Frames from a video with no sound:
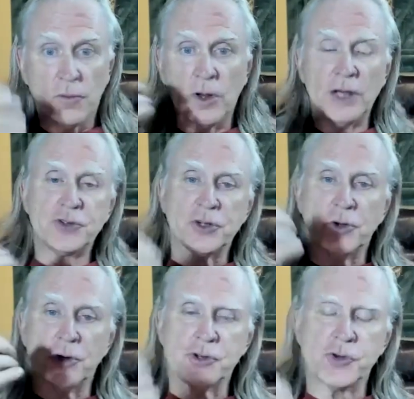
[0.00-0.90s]

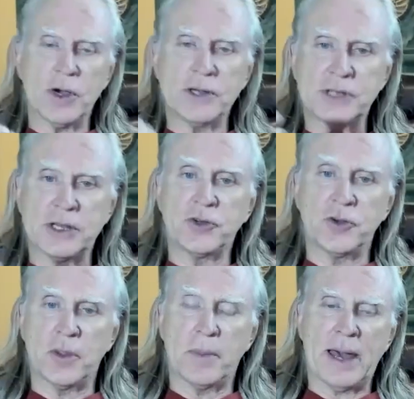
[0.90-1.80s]
volition or choice
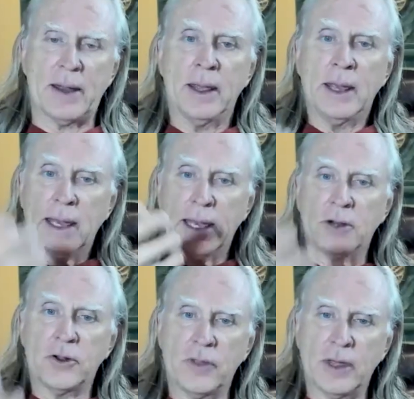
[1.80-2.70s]
into the mat,
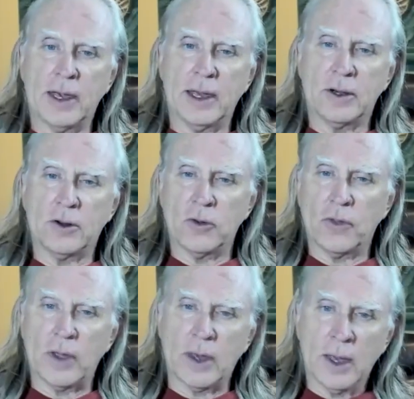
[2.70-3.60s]
into the
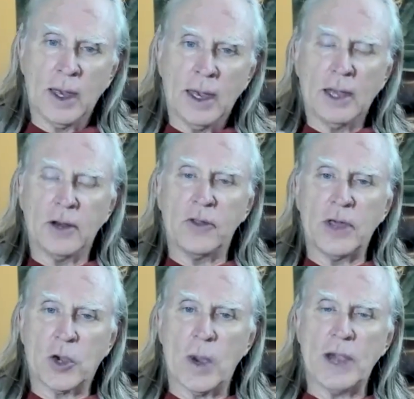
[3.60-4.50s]
into the into
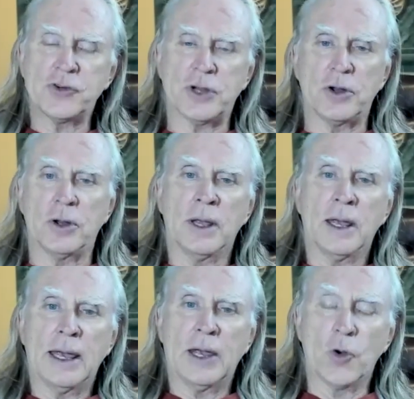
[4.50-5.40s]
the equation.
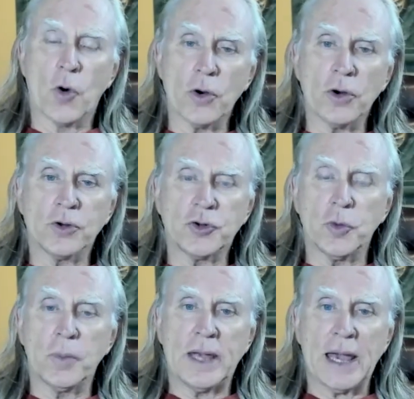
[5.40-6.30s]
In order
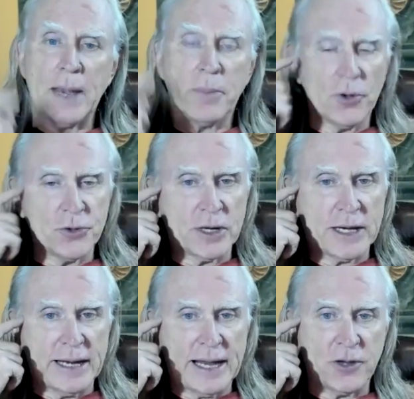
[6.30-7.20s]
to be able to
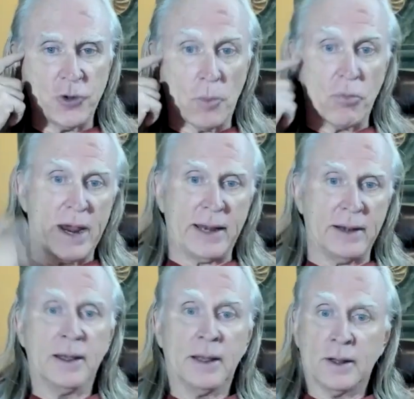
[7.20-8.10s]
connect your
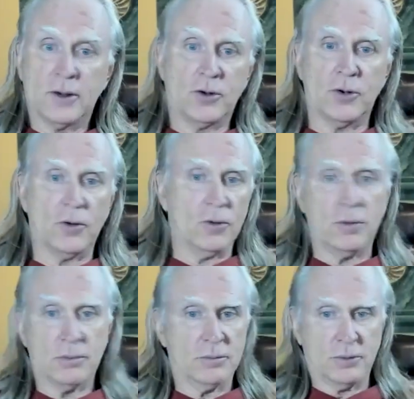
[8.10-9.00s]
brain
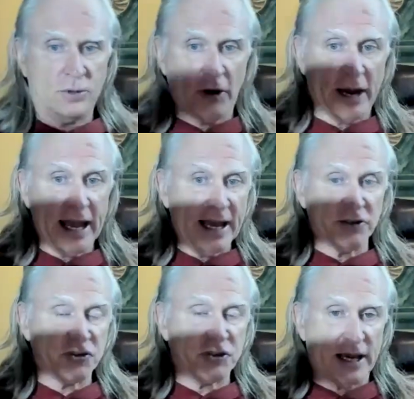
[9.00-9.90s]
to your
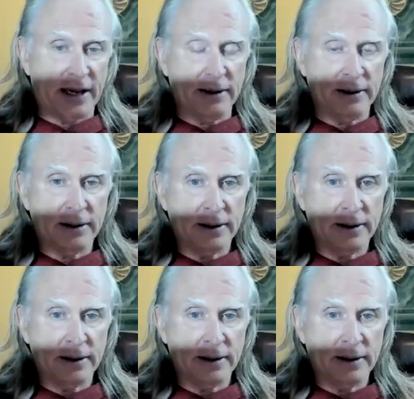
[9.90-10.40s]
hand, say,